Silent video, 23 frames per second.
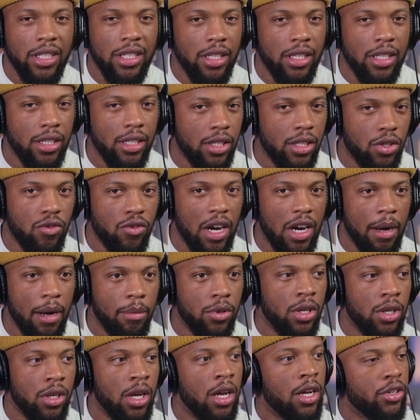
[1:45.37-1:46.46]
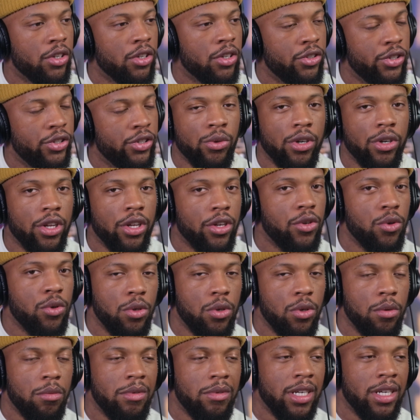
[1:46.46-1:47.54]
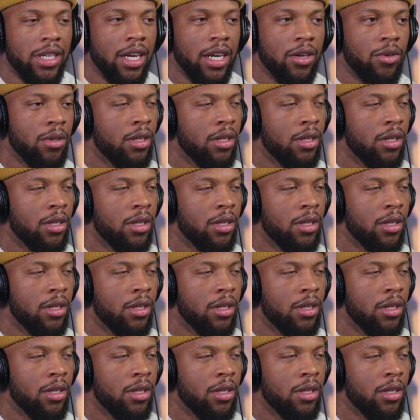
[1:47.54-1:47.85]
subscribers just on their YouTube channel.